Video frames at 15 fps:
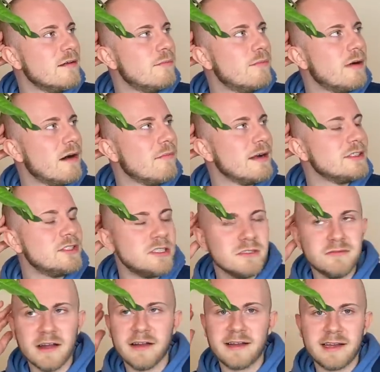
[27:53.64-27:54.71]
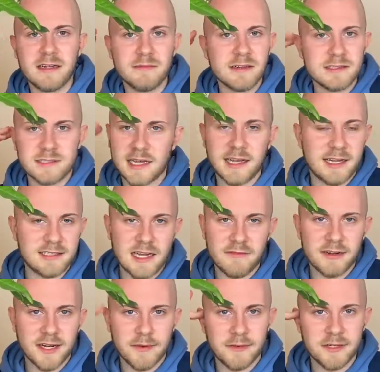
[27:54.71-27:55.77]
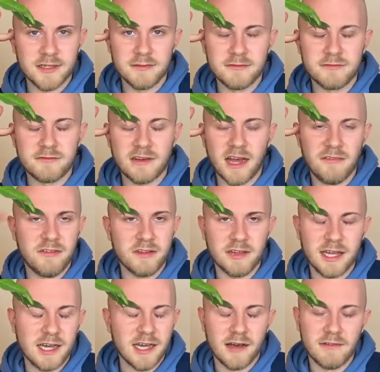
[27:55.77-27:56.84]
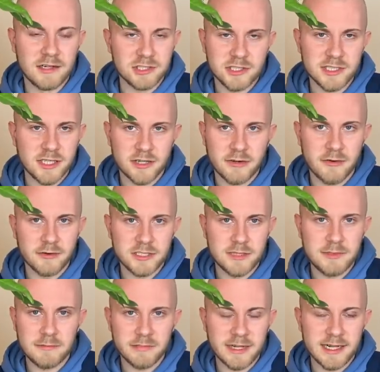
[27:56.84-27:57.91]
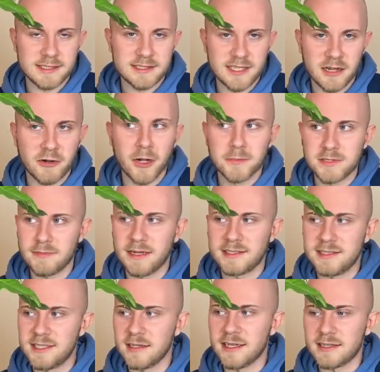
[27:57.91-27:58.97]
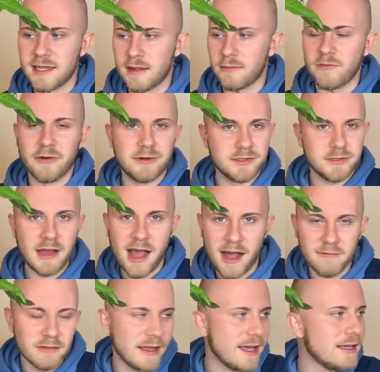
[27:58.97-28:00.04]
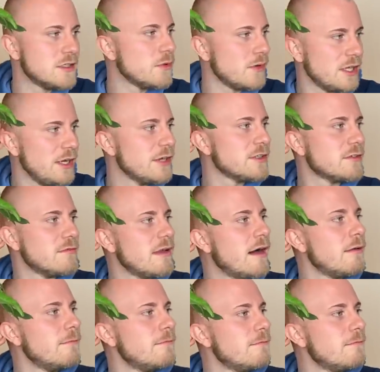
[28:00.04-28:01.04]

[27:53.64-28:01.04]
But my two variegated ones, I could never get rid of. I feel like eventually they're going to be plants that grow up to my ceiling that I'm going to have like twenty years from now.